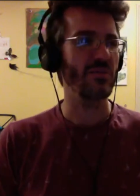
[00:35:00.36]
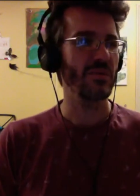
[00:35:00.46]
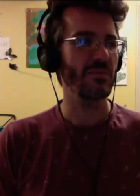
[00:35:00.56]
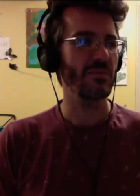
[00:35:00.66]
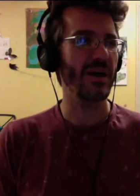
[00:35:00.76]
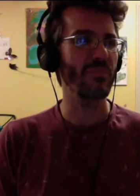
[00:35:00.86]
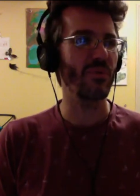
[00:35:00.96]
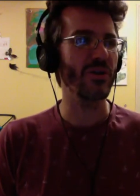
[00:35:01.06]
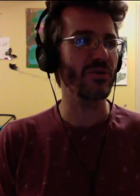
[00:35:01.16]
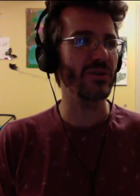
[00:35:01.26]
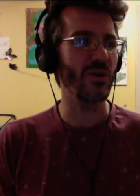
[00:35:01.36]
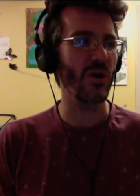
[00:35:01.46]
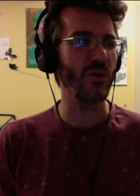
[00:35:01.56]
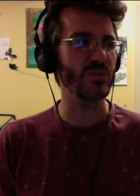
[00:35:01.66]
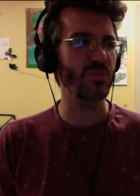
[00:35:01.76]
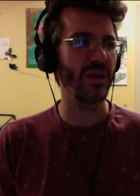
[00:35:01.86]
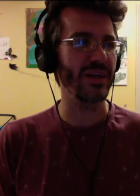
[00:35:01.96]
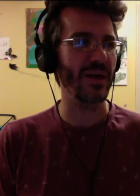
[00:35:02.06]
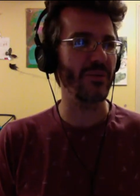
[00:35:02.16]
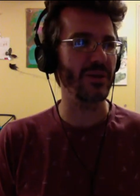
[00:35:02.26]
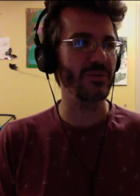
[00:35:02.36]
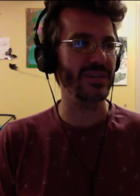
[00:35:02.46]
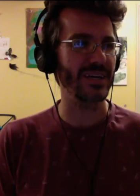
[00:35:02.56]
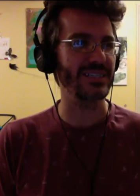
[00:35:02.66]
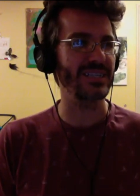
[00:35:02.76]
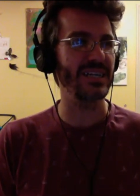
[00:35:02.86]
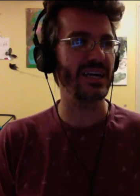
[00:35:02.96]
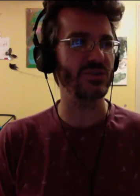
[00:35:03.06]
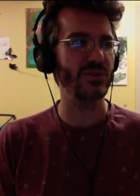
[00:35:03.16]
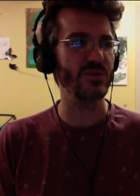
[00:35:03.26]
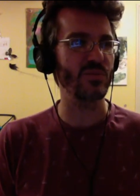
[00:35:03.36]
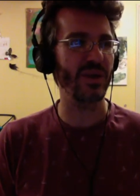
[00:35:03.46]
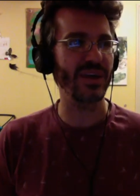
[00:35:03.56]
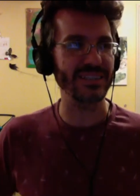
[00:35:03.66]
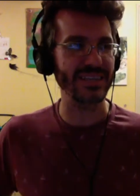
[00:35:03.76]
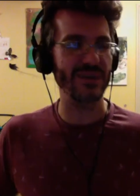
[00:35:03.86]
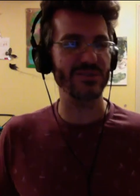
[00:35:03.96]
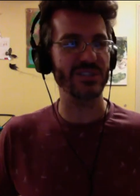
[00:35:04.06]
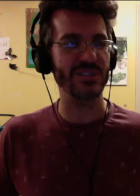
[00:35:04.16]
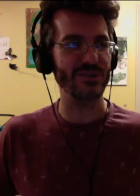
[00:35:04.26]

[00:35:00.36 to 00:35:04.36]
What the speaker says: My brother-in-law was playing that when he was like a teenager, and he was playing it downstairs